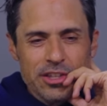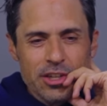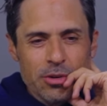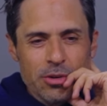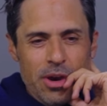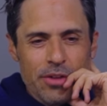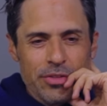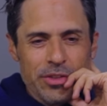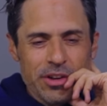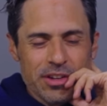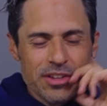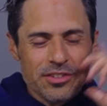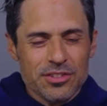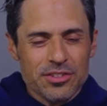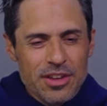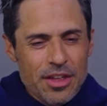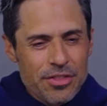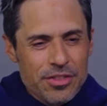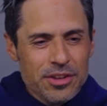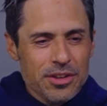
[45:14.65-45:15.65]
You go out there because
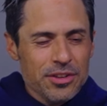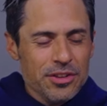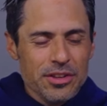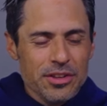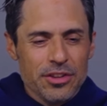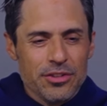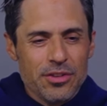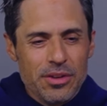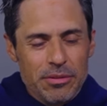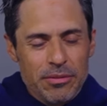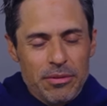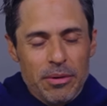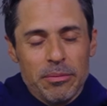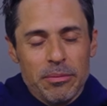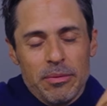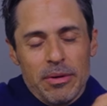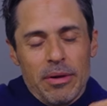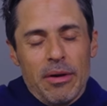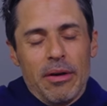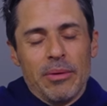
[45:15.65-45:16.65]
there's nothing to
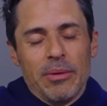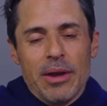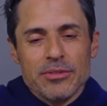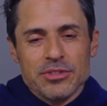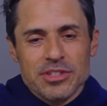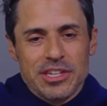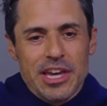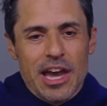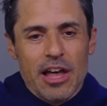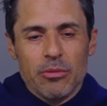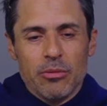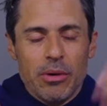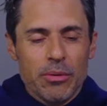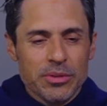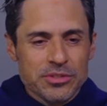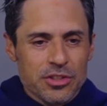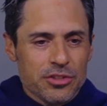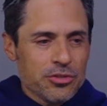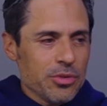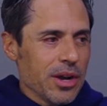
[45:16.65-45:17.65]
do. When I was at Callaway,
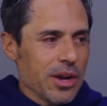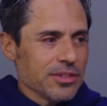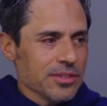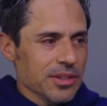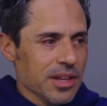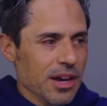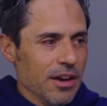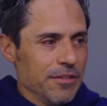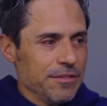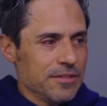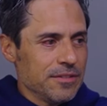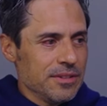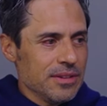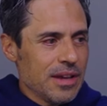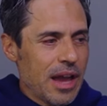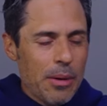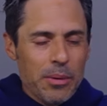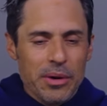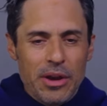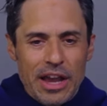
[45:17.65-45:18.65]
once the trucks left,
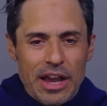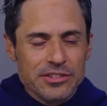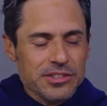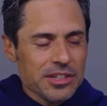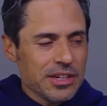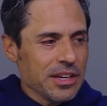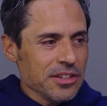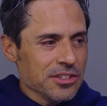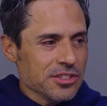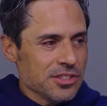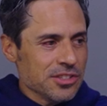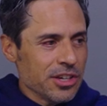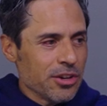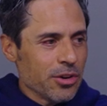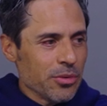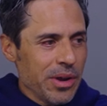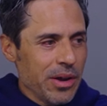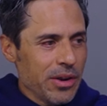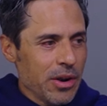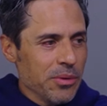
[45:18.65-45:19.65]
I would actually kind of stick
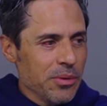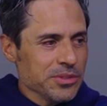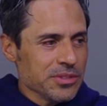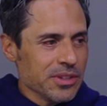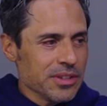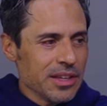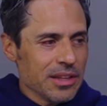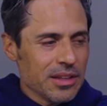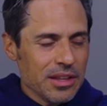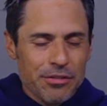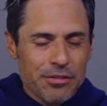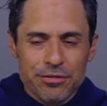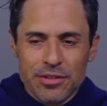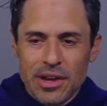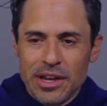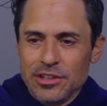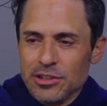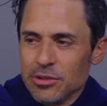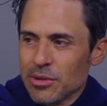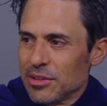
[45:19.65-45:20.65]
around. I was gonna get a late
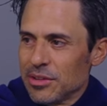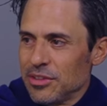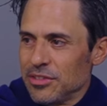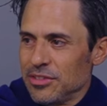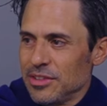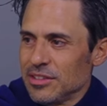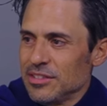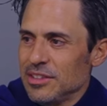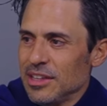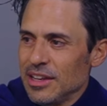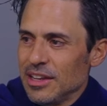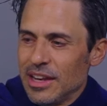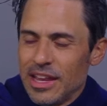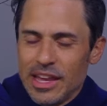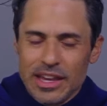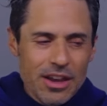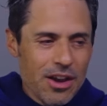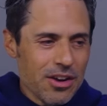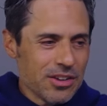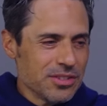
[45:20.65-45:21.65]
flight and go out to 16 and
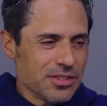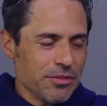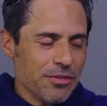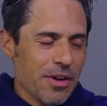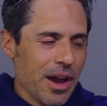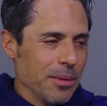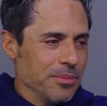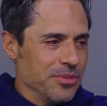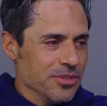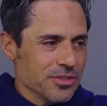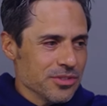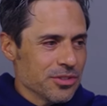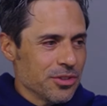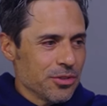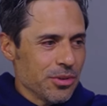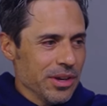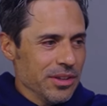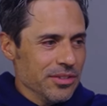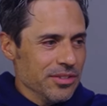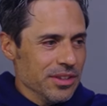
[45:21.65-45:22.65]
hang out because the vibe's just
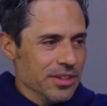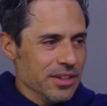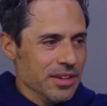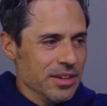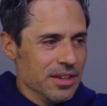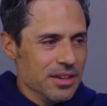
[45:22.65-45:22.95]
crazy.